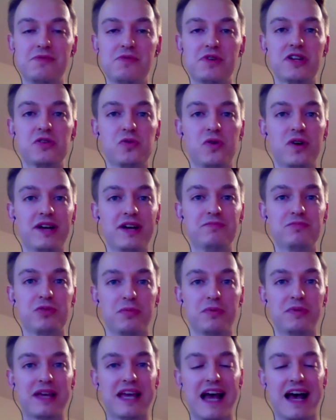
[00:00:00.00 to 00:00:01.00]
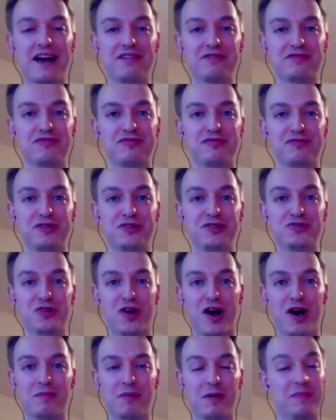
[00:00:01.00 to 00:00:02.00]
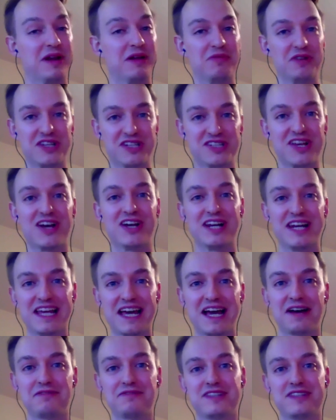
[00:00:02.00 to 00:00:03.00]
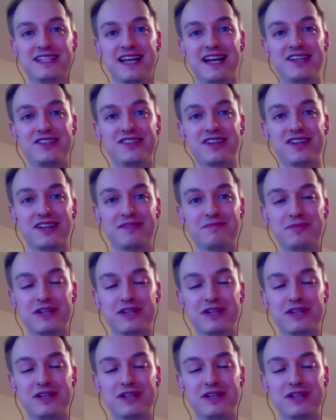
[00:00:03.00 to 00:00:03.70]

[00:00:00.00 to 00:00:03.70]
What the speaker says: It wouldn't quite probably have the drama, but it would certainly have the tension.